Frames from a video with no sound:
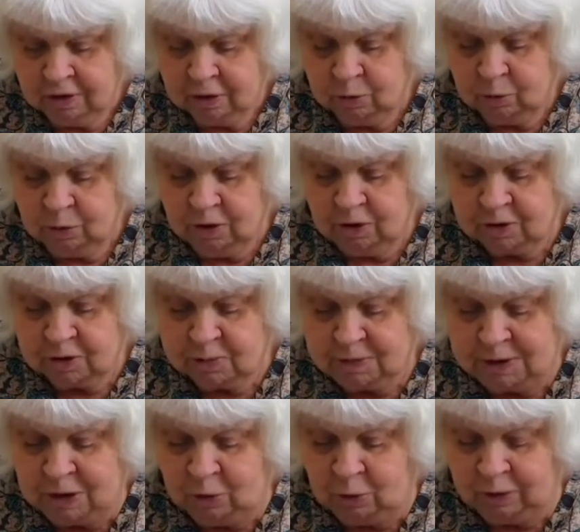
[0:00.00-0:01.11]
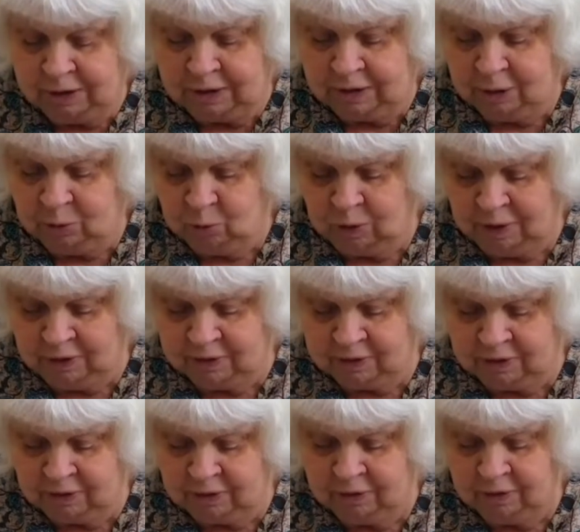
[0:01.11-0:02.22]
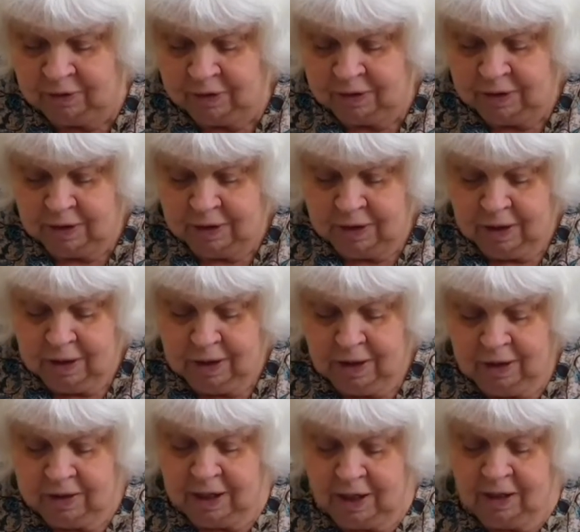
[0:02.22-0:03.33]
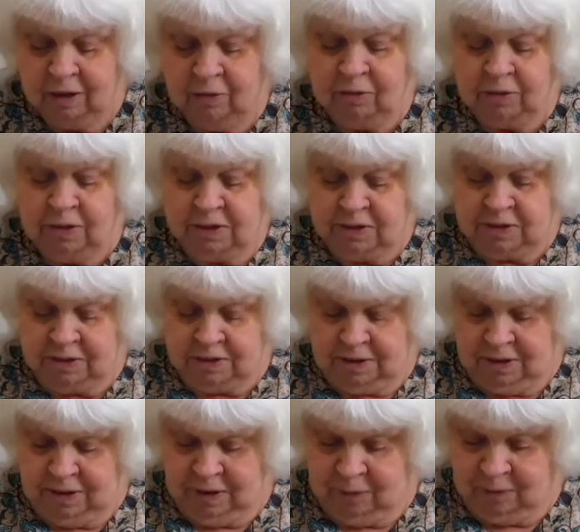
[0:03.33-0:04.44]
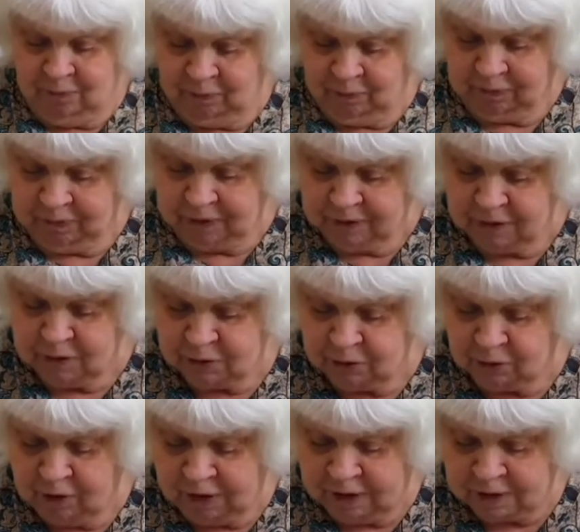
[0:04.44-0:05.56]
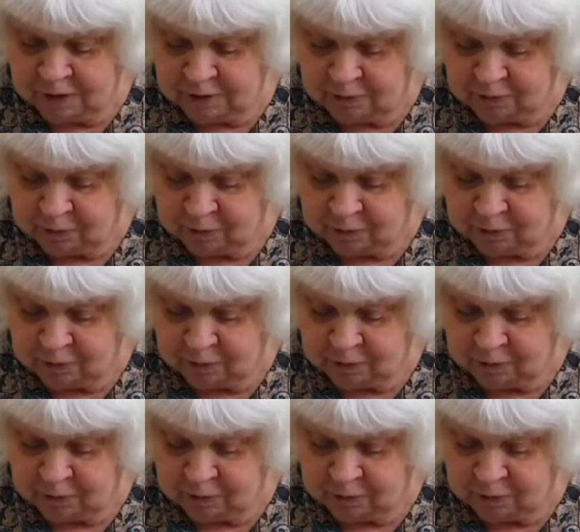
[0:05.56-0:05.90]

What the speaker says: The work has been quickly and well done. And I love this this phrase.